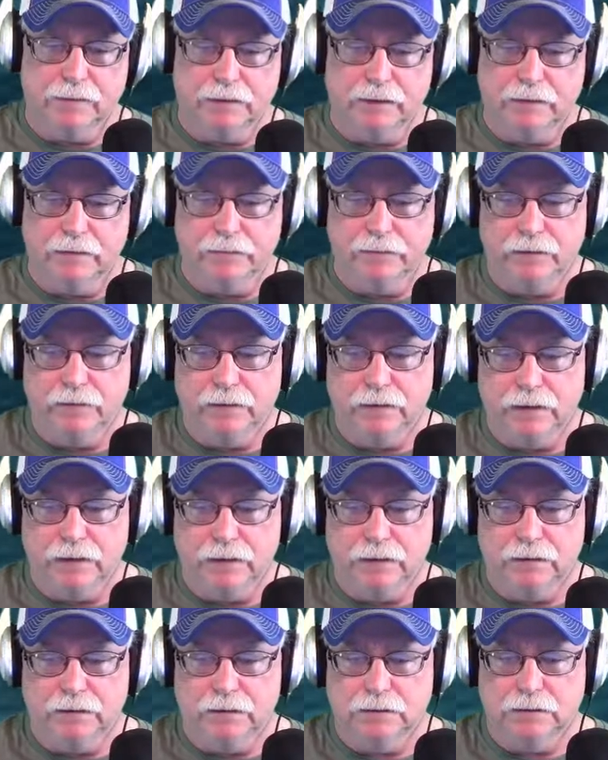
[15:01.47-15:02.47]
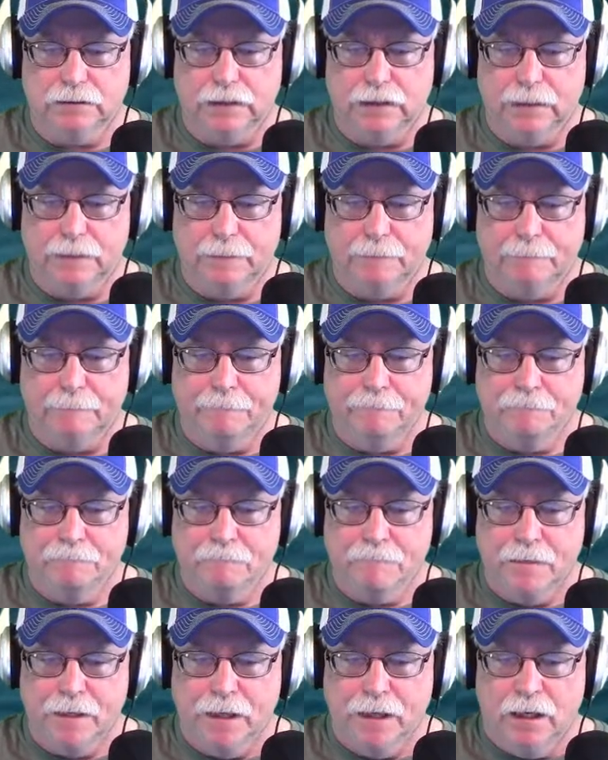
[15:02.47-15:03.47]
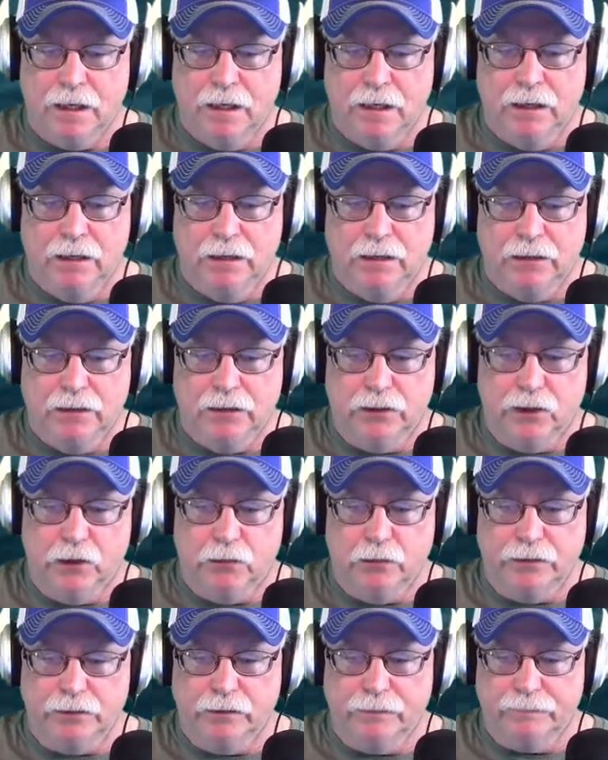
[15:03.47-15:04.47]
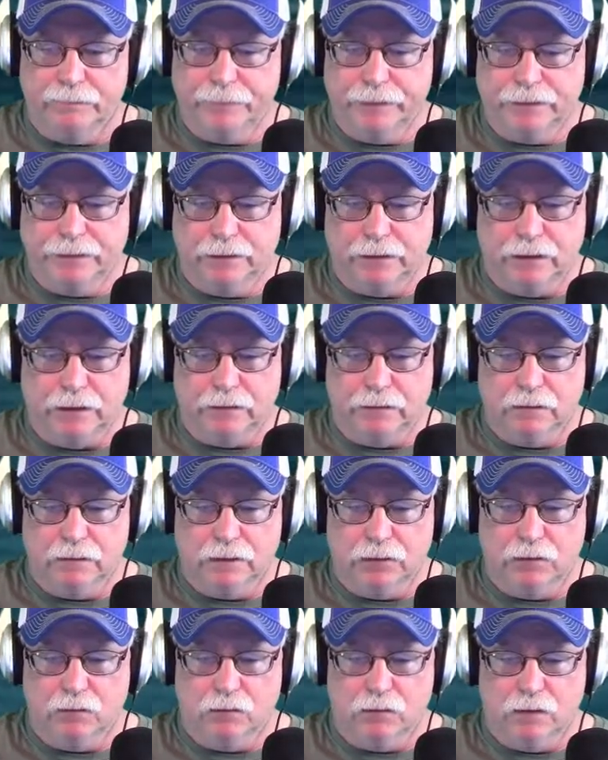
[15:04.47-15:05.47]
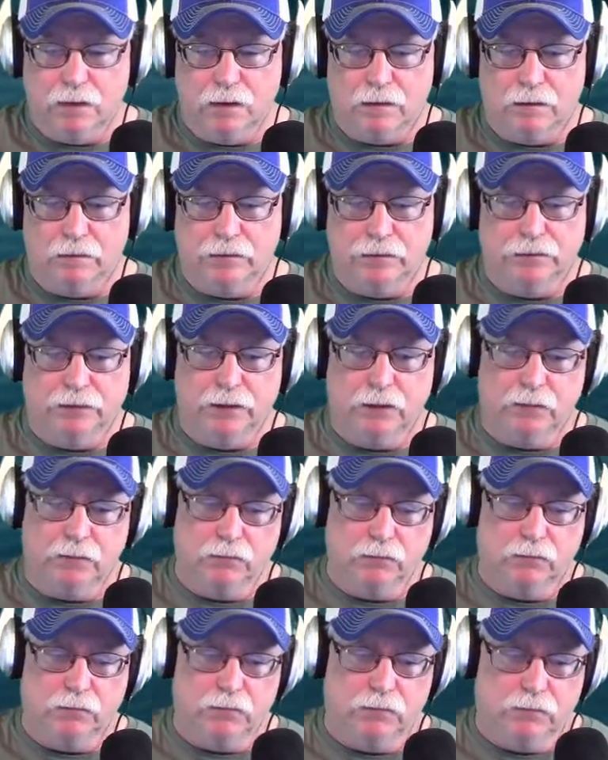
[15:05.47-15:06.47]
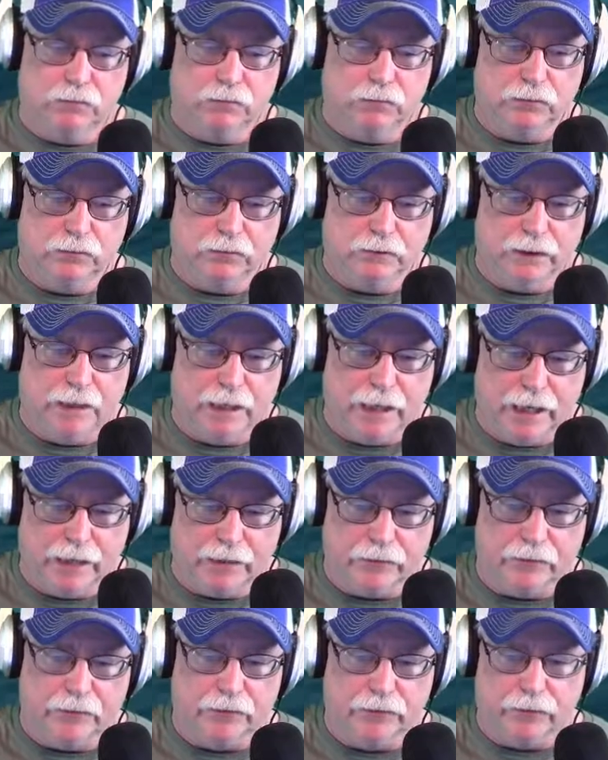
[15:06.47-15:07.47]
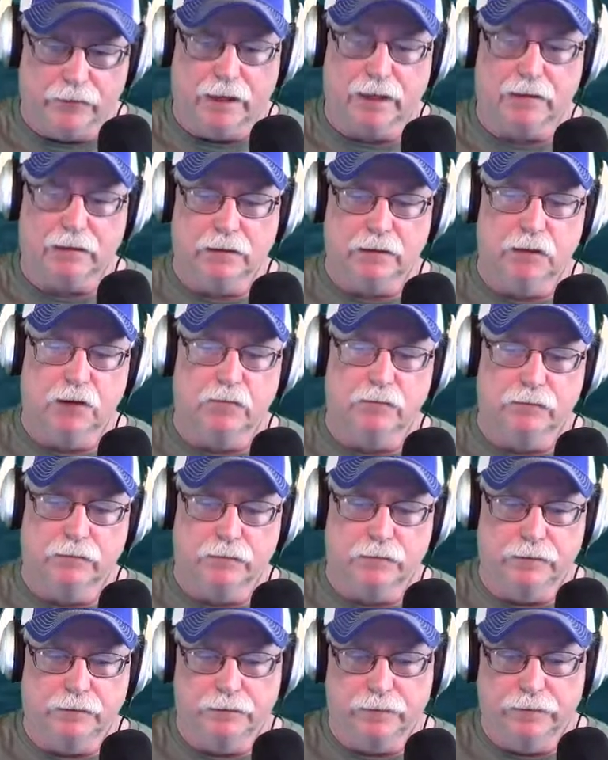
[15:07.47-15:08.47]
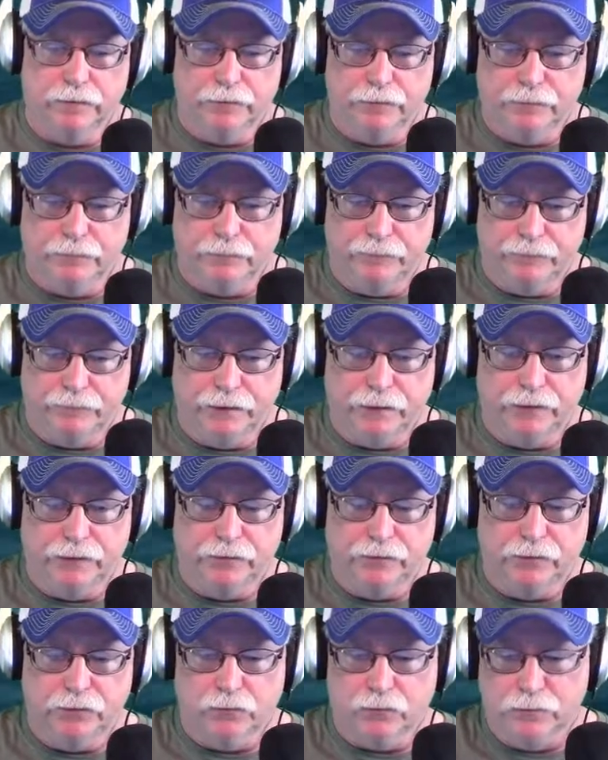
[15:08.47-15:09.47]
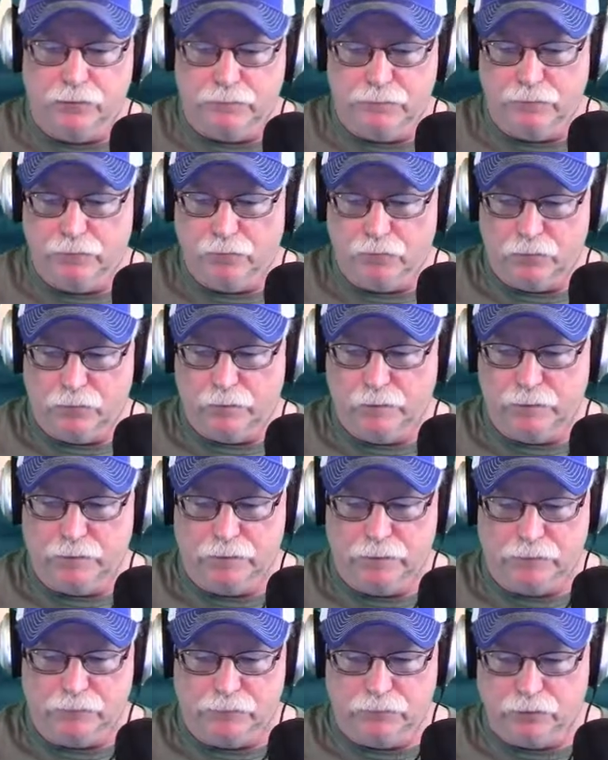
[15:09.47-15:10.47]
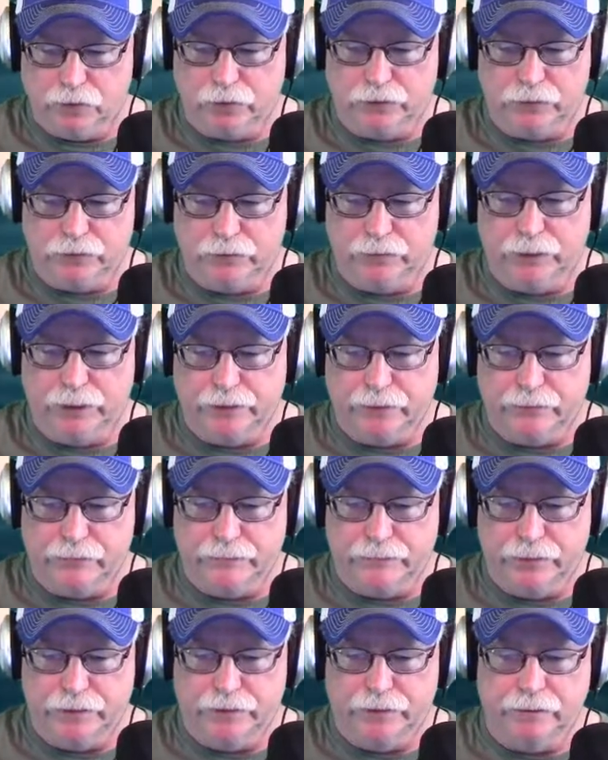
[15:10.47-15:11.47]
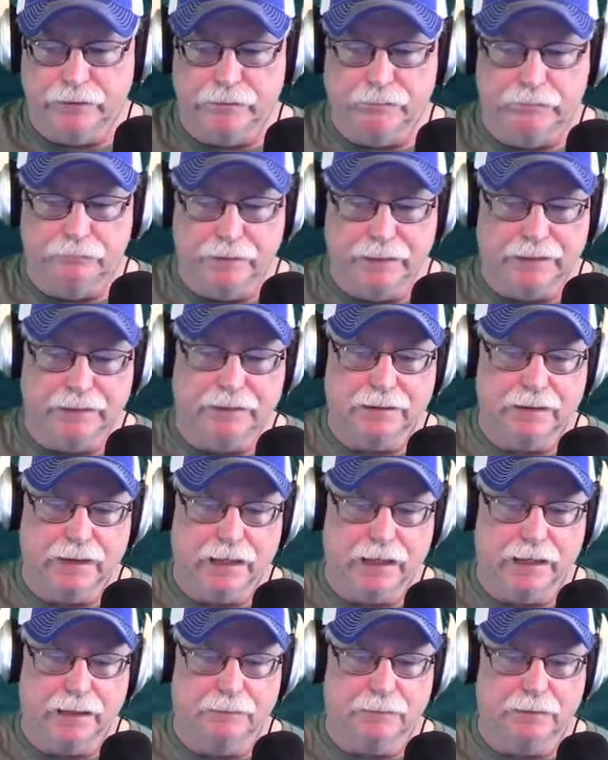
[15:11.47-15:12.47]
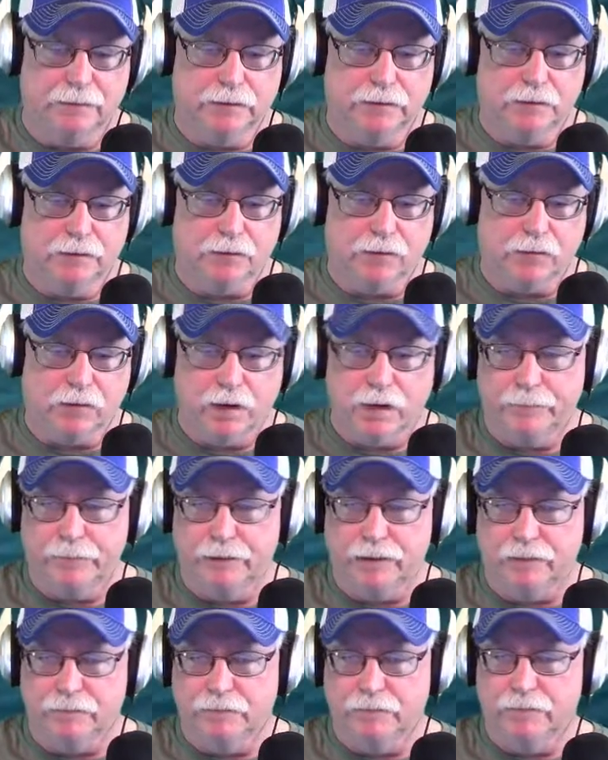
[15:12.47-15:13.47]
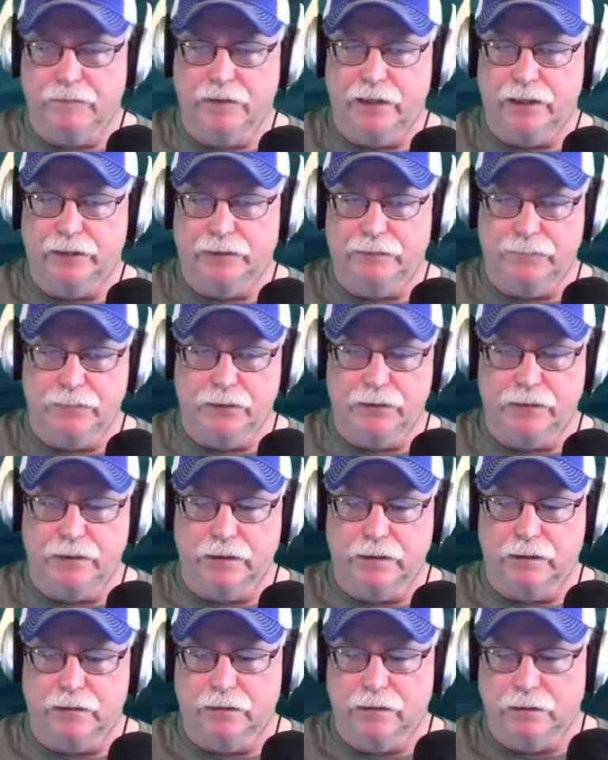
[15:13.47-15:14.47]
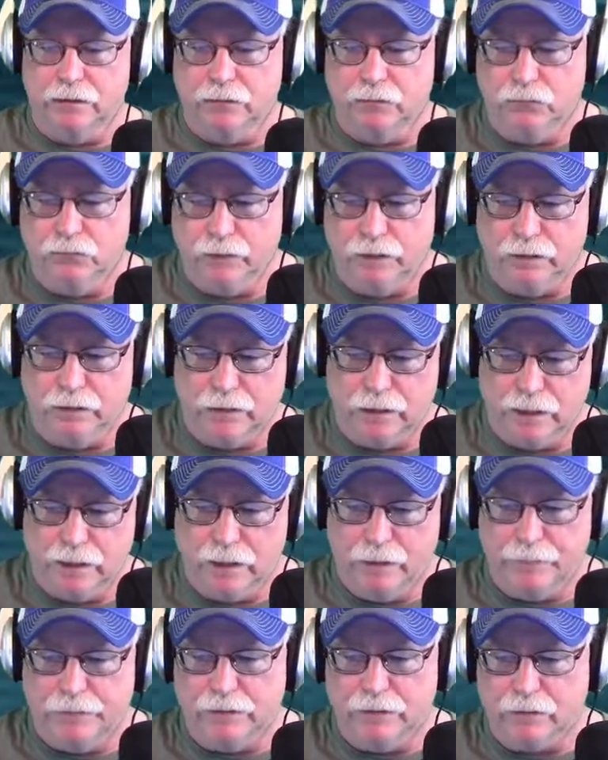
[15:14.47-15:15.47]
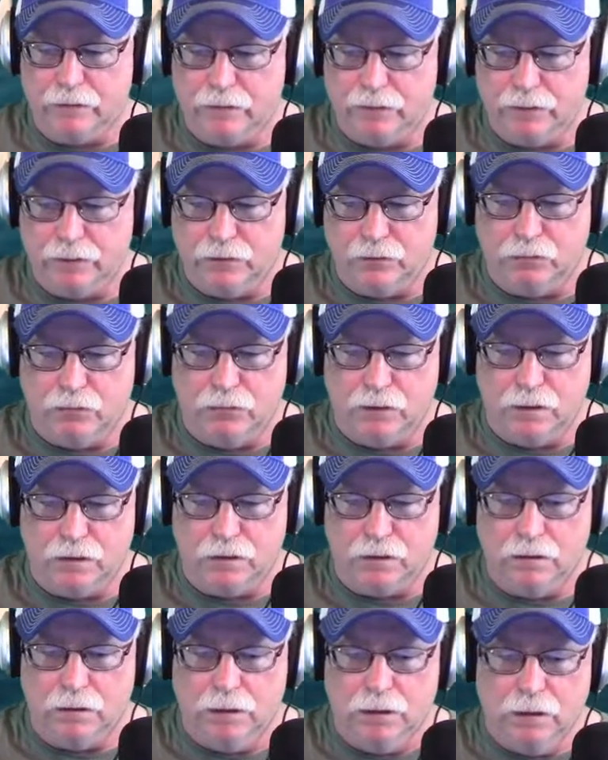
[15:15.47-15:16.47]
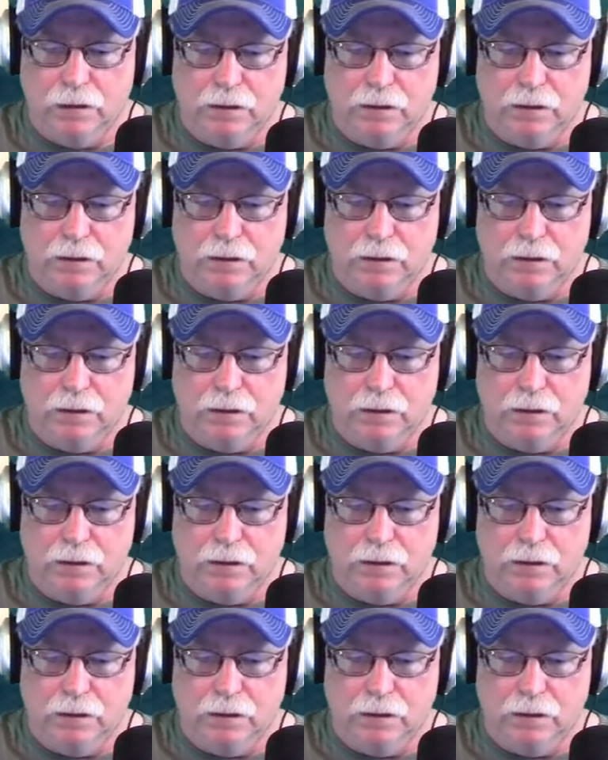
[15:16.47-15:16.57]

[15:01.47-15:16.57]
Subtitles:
I'll give you is, when you're fishing in clear waters, don't anchor directly over the fish or the structure that you're fishing. Many times the crappie can be very spooky in the wintertime in the clear water.